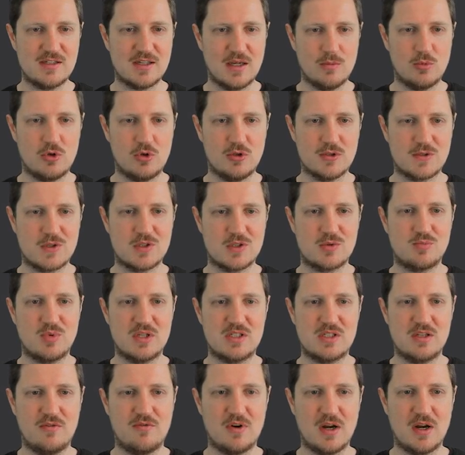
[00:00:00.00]
I'm also
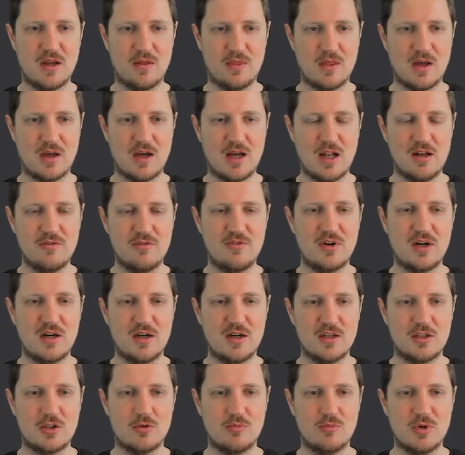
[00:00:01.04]
specifying the alpha
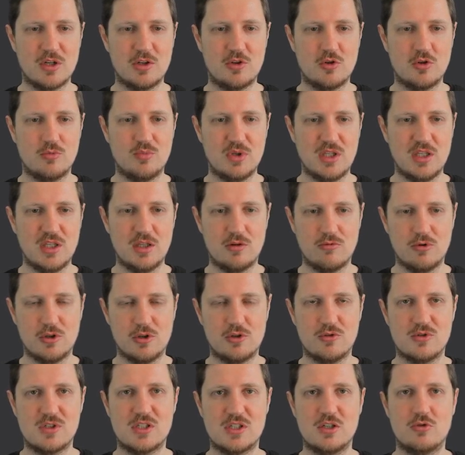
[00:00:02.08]
argument to be equal
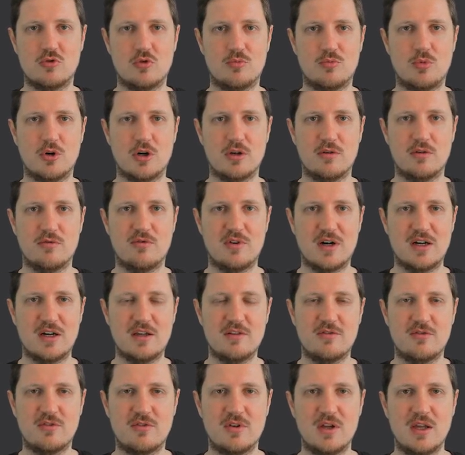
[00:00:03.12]
to
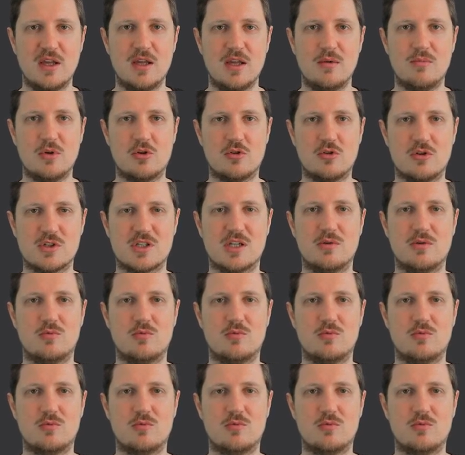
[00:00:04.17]
0.5 because I